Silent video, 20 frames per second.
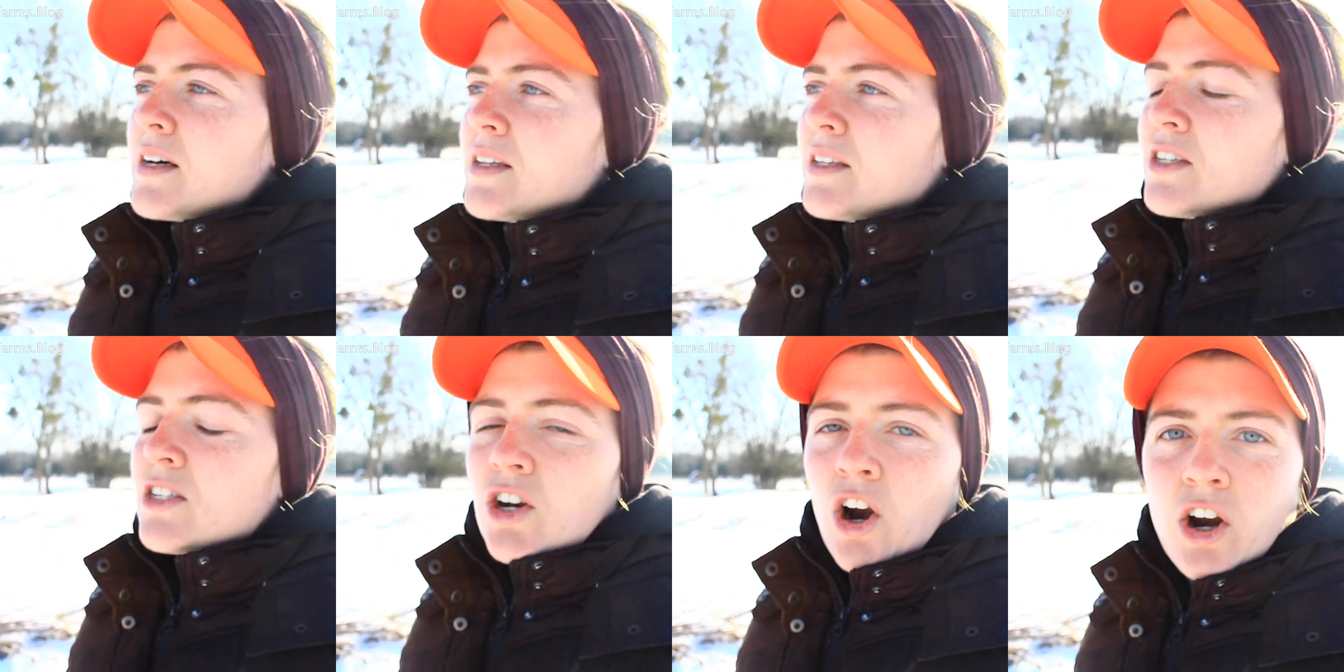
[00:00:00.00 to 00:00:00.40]

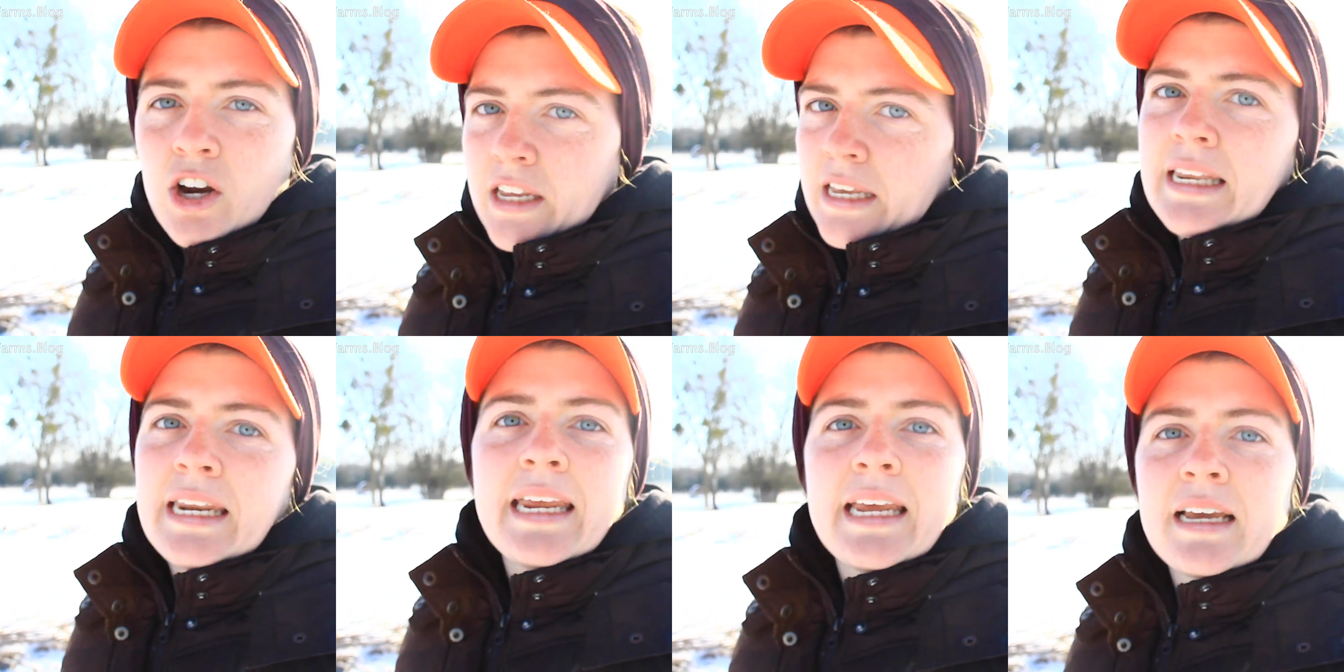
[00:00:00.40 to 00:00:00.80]
start
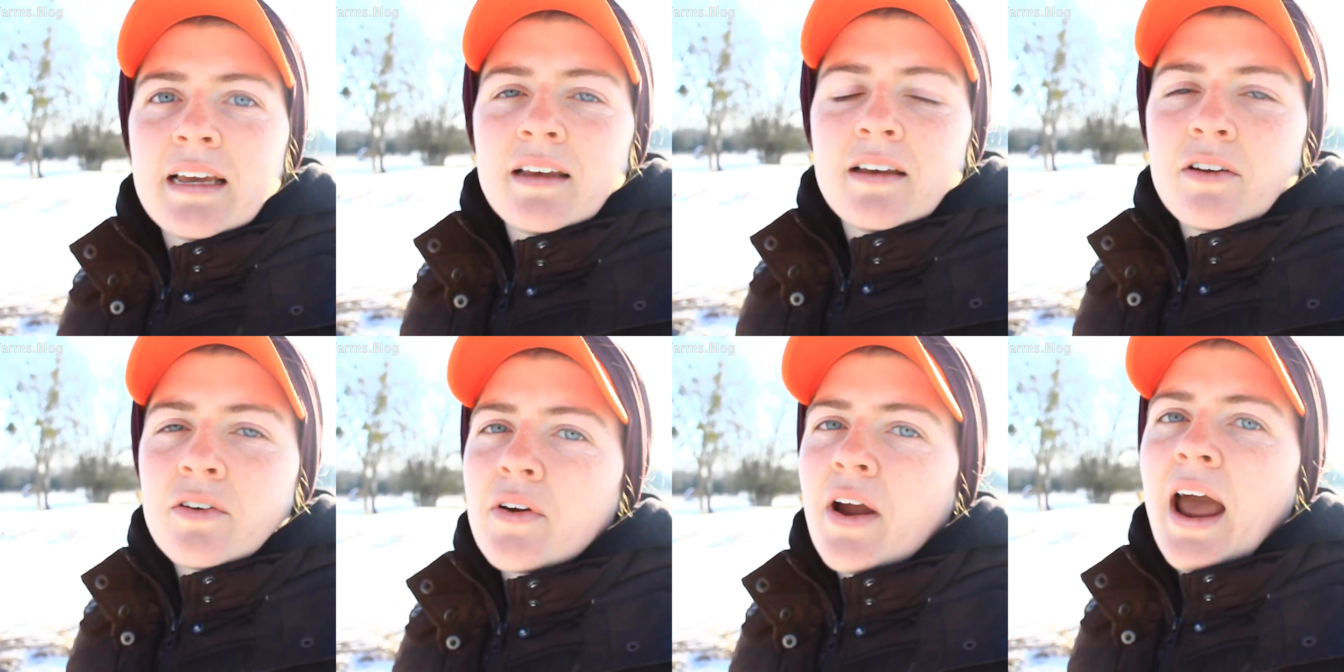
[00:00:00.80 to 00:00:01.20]
eating
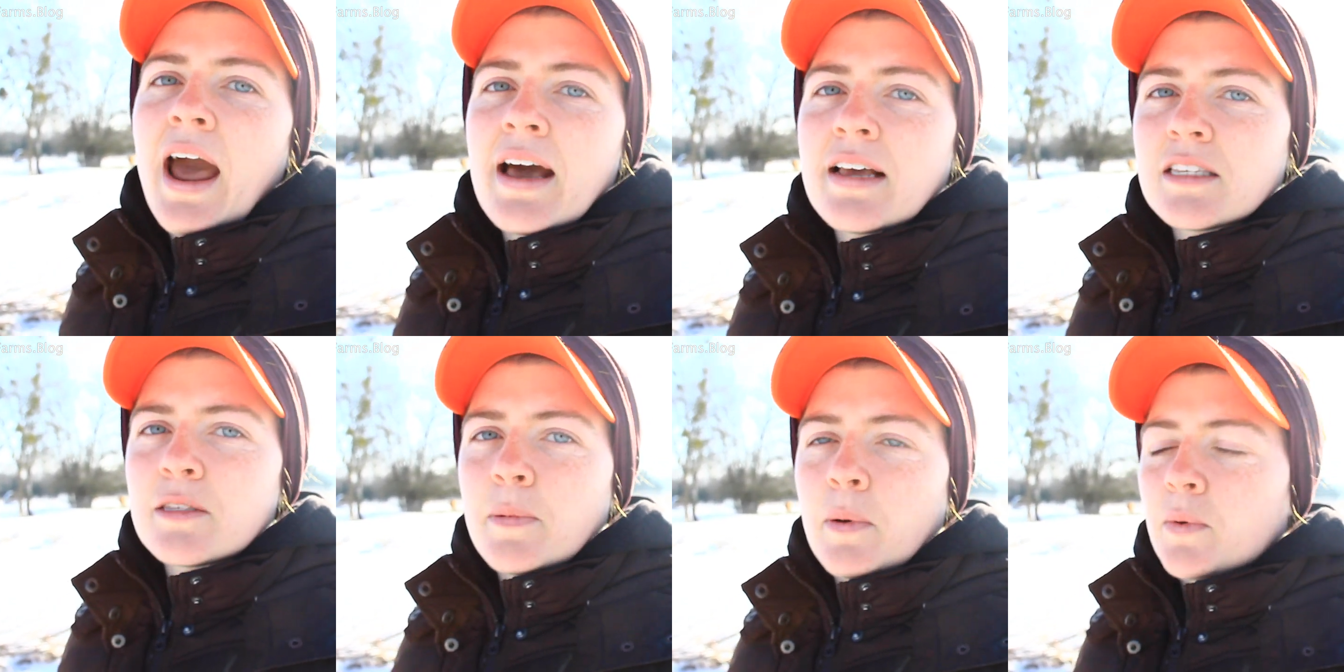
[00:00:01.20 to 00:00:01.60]

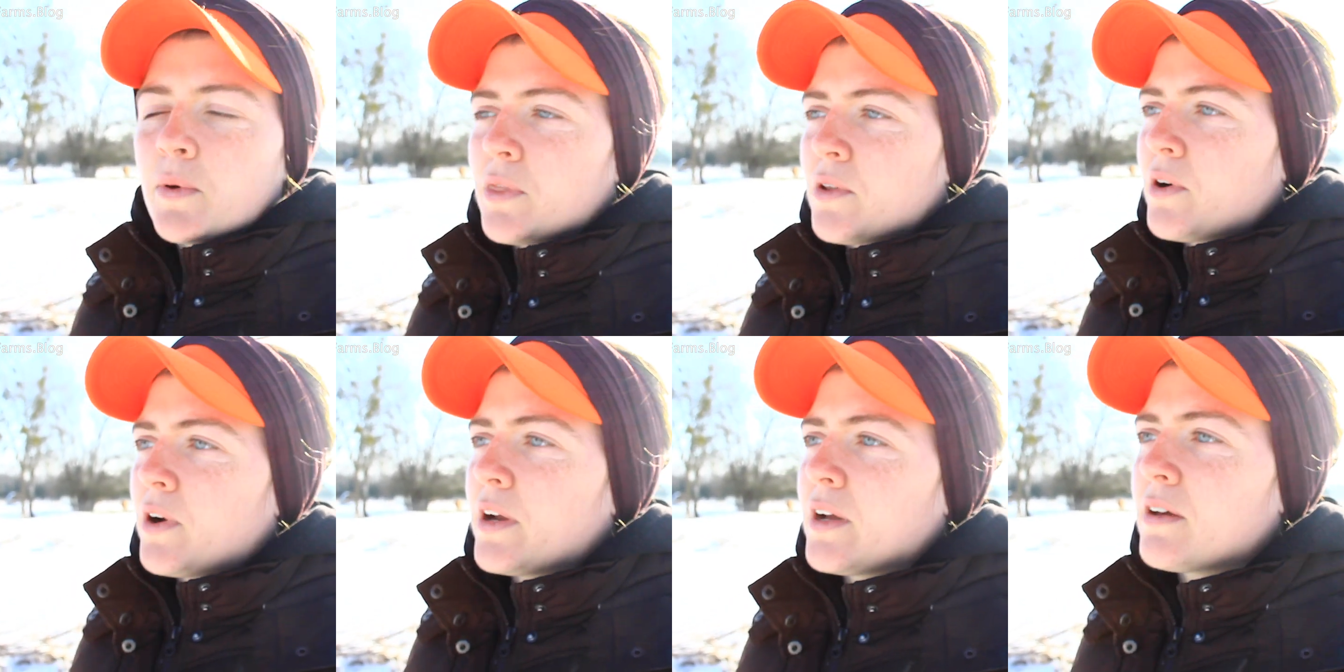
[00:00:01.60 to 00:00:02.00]
grass, but
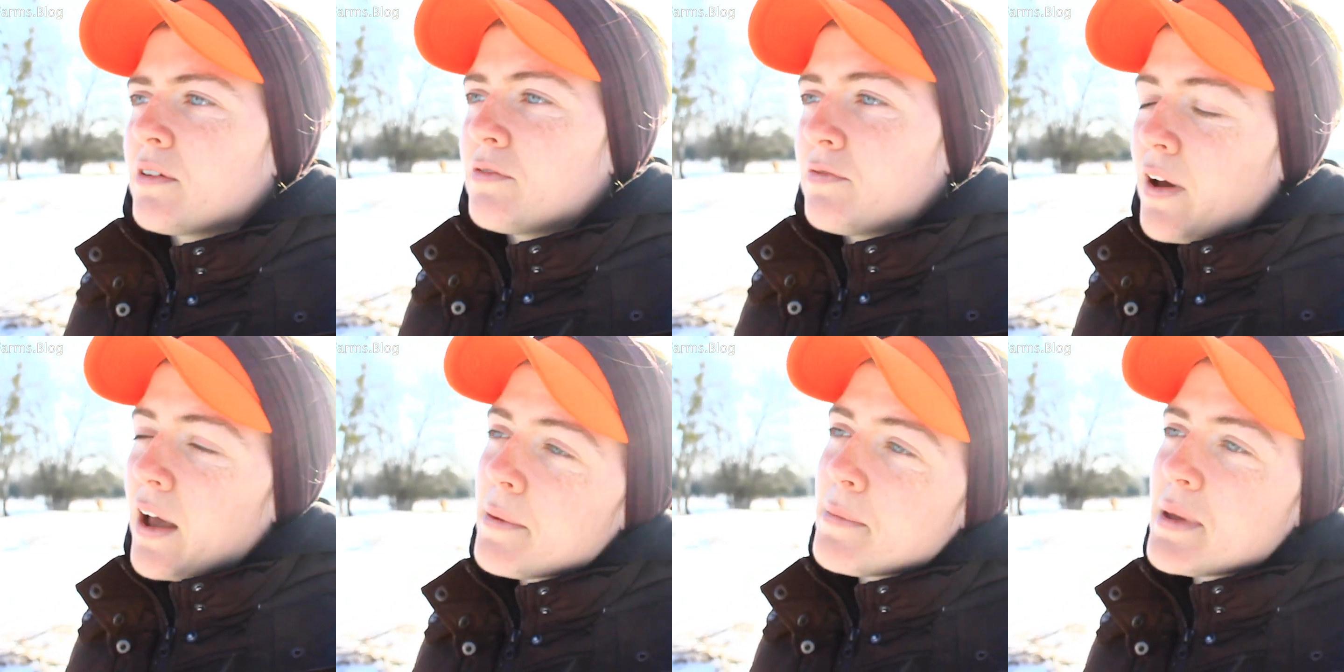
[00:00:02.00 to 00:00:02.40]
when they're in
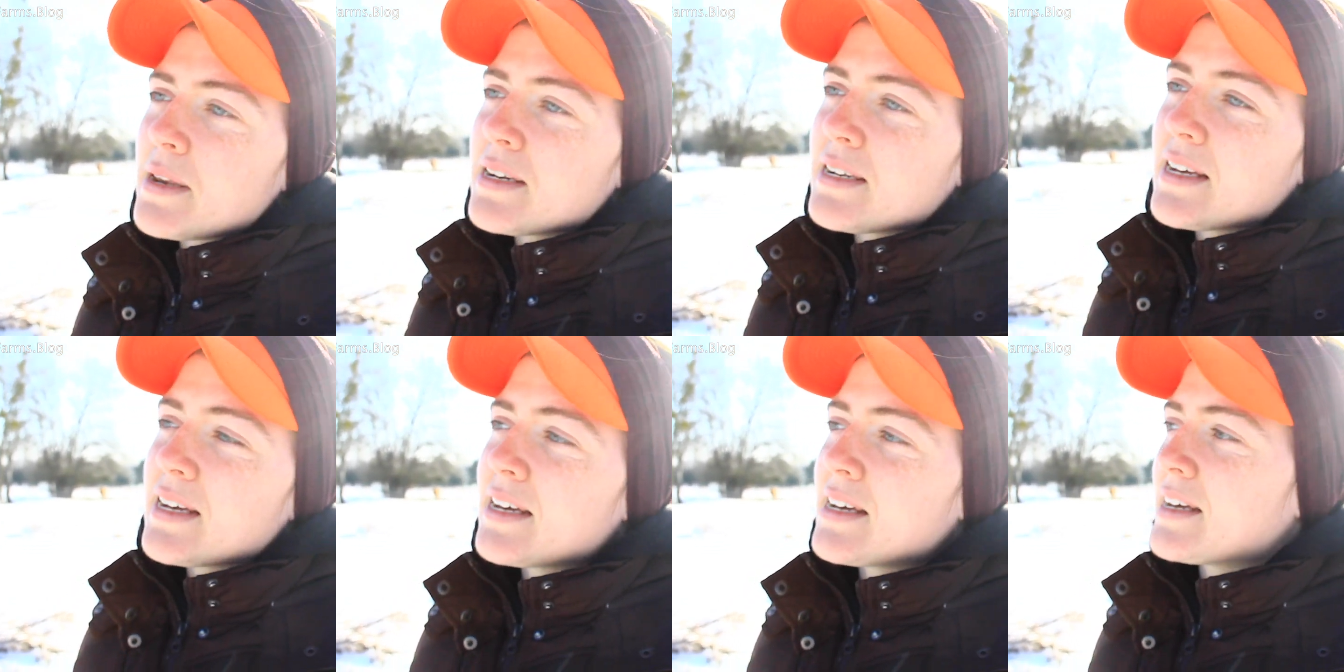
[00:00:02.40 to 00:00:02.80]

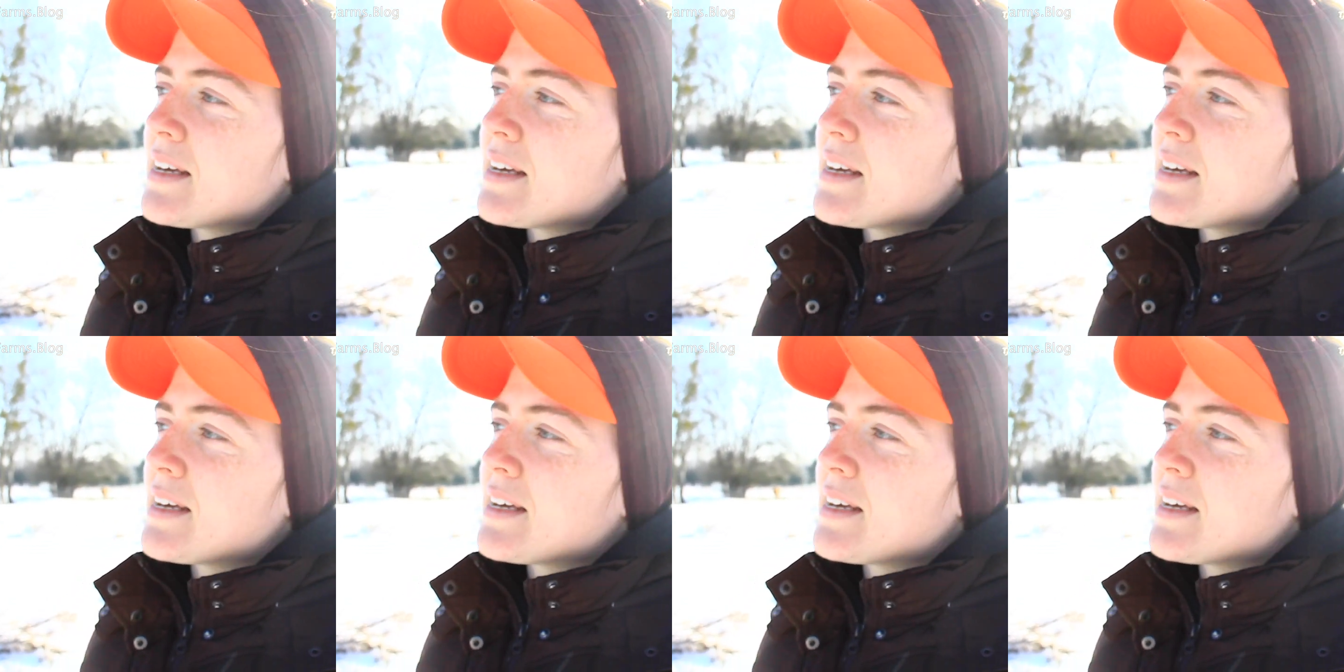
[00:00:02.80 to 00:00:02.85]
confinement,